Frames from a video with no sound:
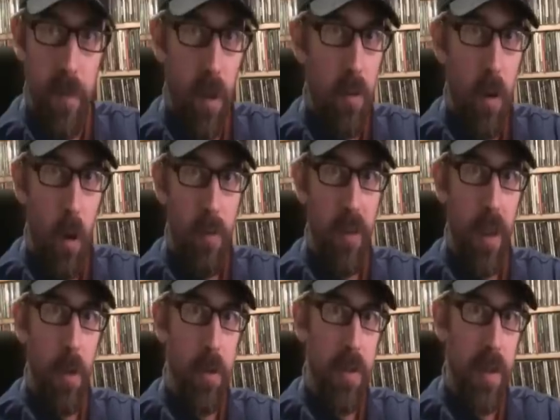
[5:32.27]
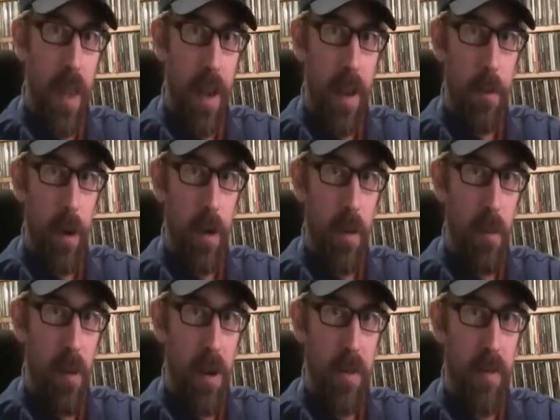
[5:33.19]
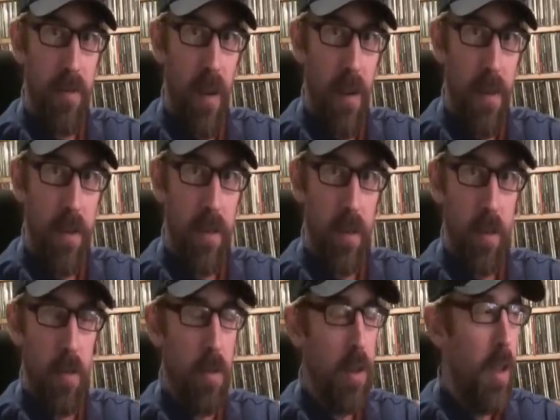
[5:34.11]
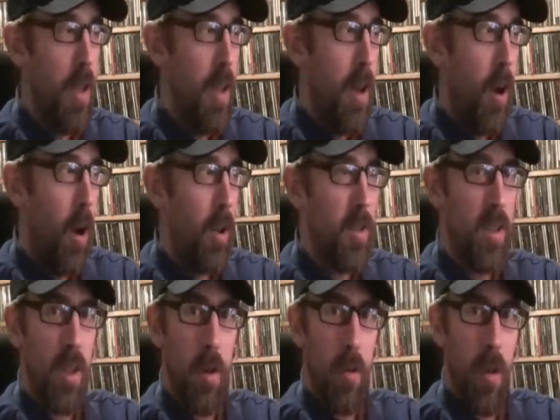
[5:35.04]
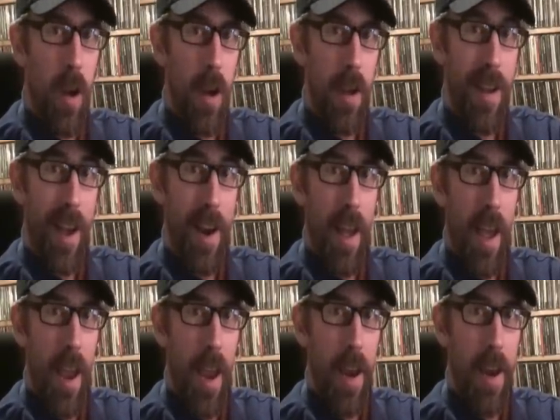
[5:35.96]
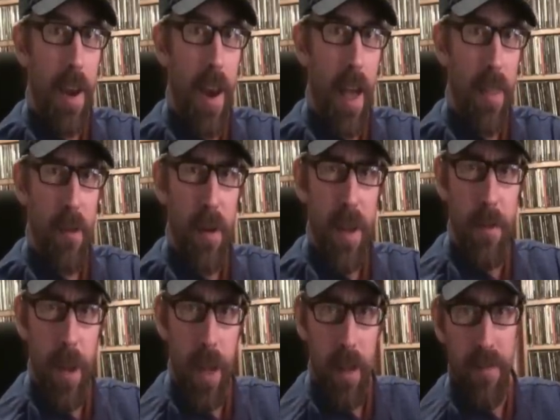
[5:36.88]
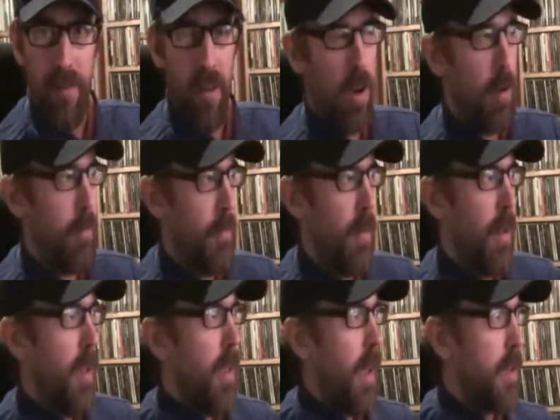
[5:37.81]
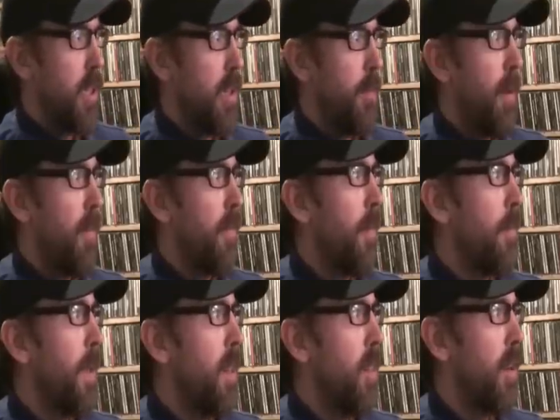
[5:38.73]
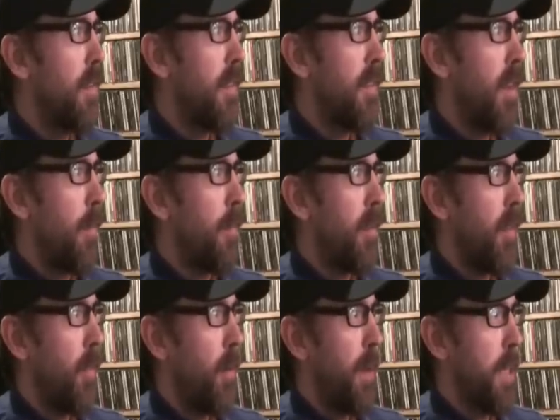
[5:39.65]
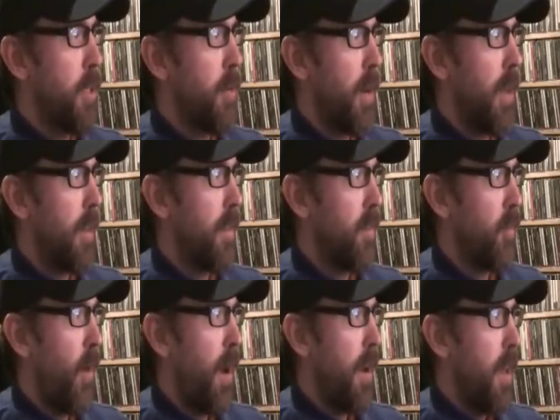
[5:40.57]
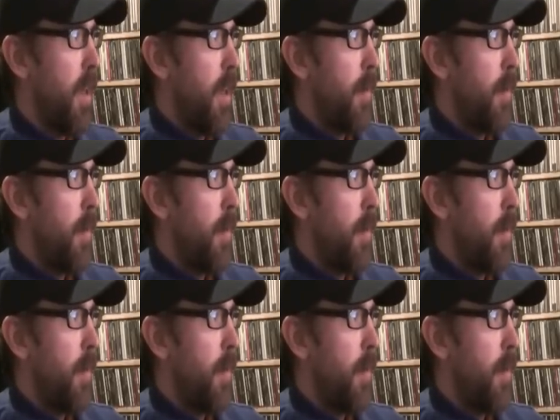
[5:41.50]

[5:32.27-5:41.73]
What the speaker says: So hopefully we'll see that come out in the press very soon. Also, got another email from... Actually, let me look this up because I want to make sure I get this right.